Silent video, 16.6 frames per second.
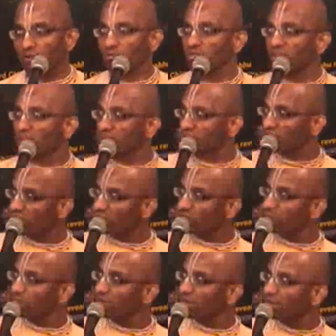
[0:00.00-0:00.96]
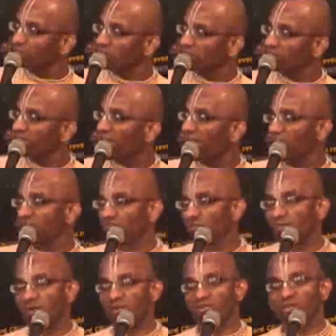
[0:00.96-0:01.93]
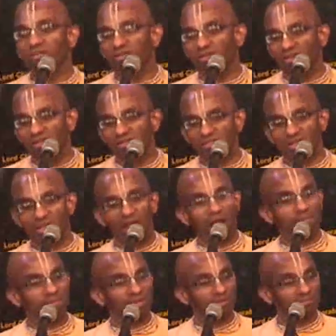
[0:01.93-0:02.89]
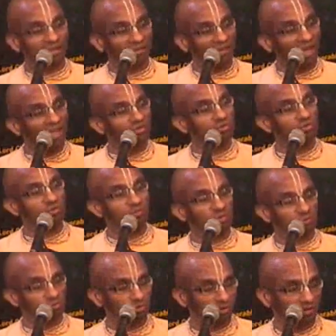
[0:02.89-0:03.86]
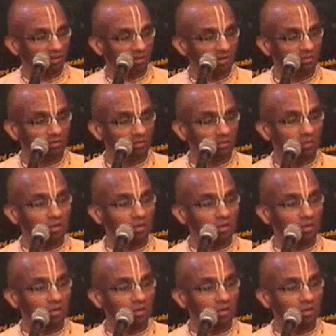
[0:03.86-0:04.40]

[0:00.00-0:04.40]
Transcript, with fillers: to the extent one becomes detached from material things and becomes attached to spiritual things,